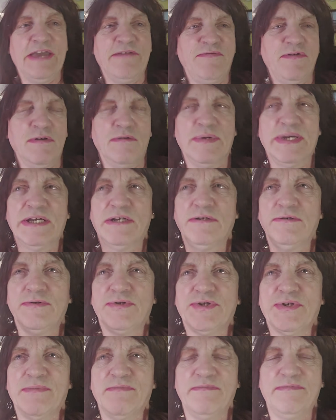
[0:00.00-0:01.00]
If you
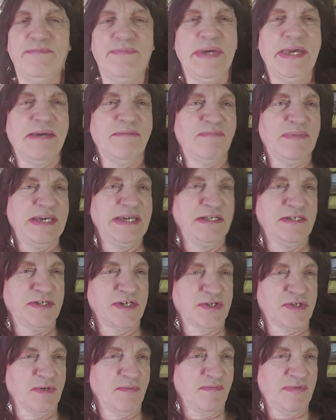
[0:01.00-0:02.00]
include some baked
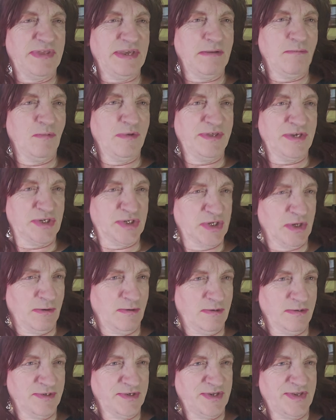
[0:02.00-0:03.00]
beans or something with a
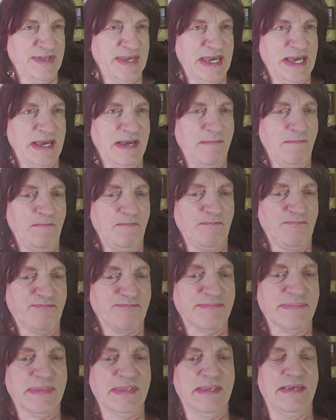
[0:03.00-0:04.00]
sauce, then
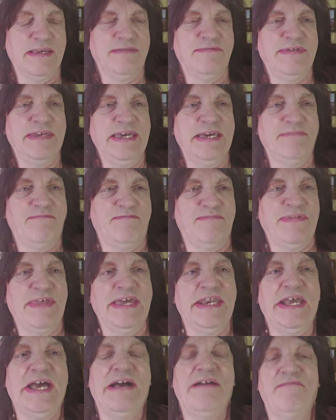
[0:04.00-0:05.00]
and they
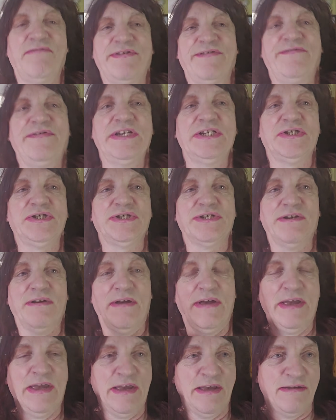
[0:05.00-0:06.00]
then have the
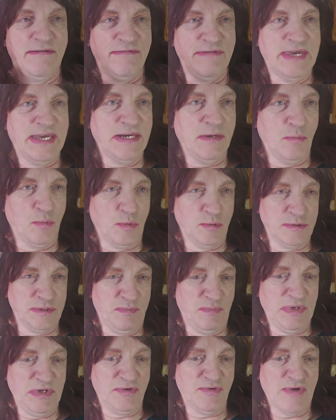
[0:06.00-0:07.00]
fish, then it
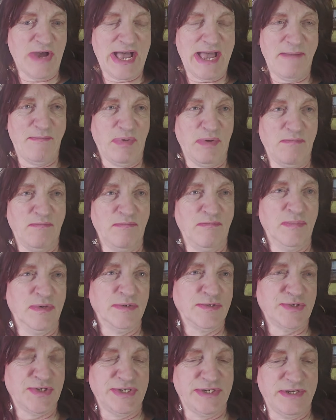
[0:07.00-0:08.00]
won't be dry. But
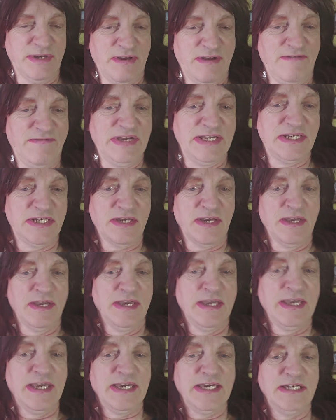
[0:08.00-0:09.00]
most of it
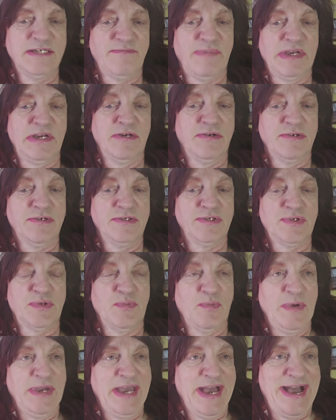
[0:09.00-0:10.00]
is
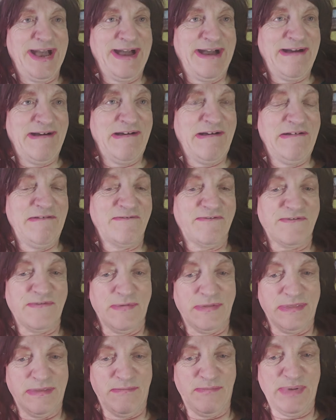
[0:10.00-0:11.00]
because we
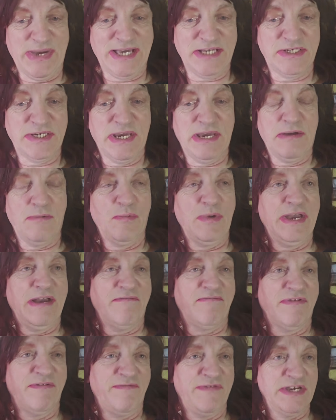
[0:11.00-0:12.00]
have the batter, we
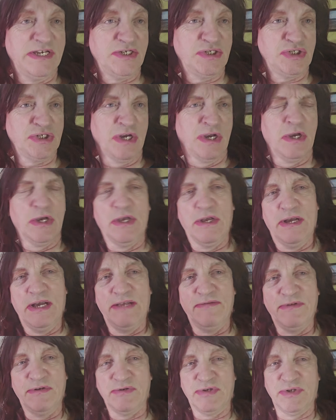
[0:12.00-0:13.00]
have the fish,
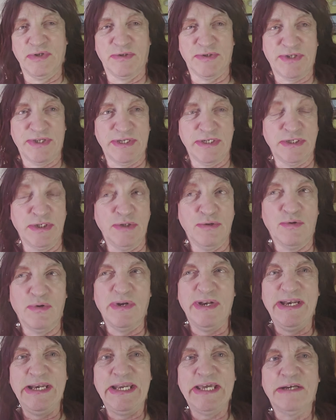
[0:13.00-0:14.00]
and there's no
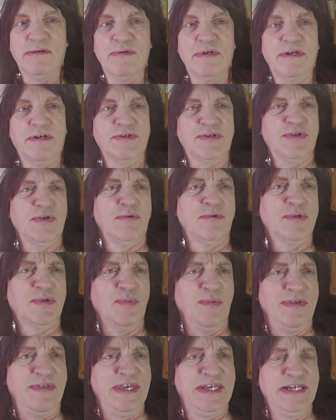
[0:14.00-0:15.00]
liquid or
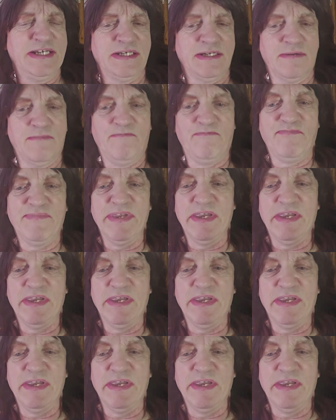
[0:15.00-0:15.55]
sauce within it,